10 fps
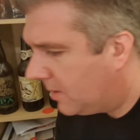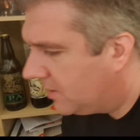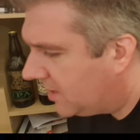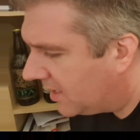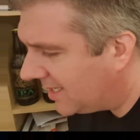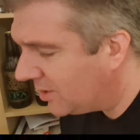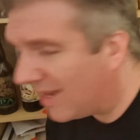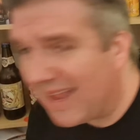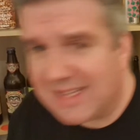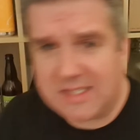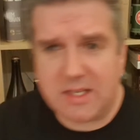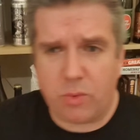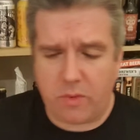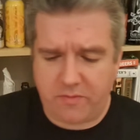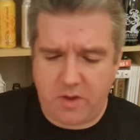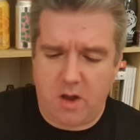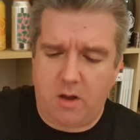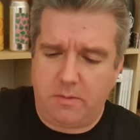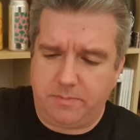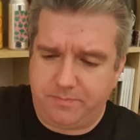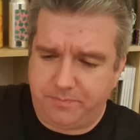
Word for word: Let's get this into a glass, see what we've got.